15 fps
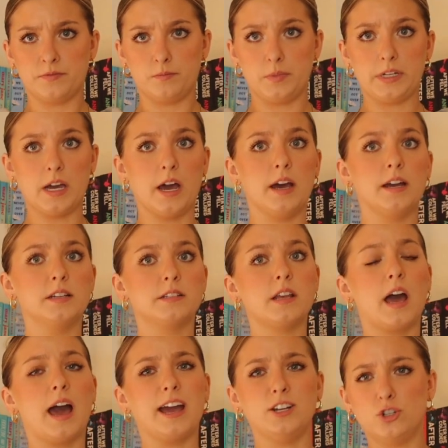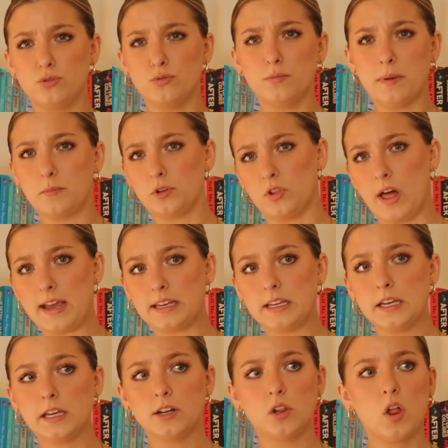because I do remember
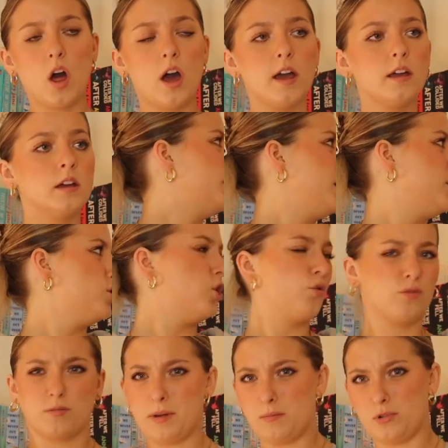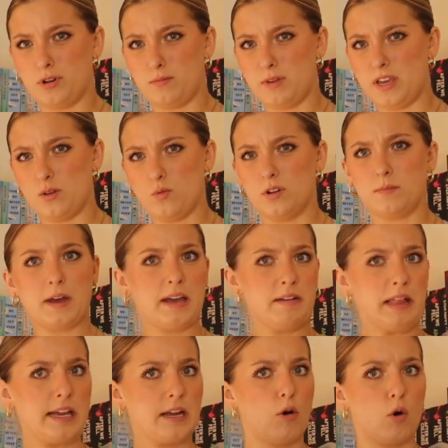liking it a lot, but I don't remember it being one of my
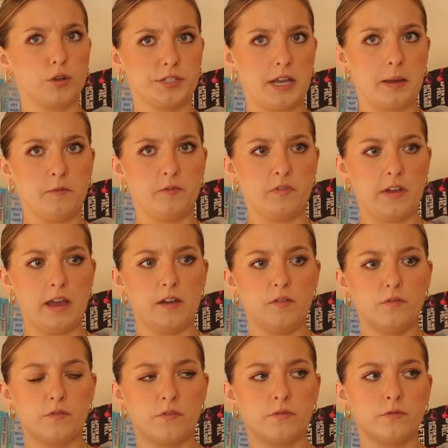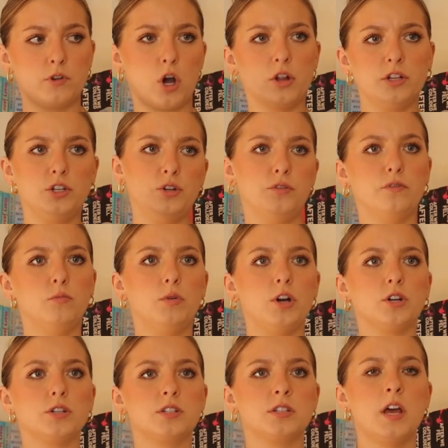like all-time fave Colleen Hoover
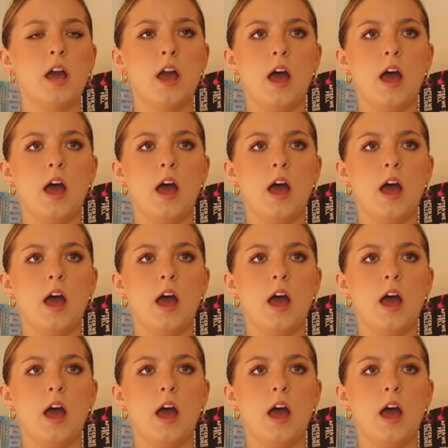books.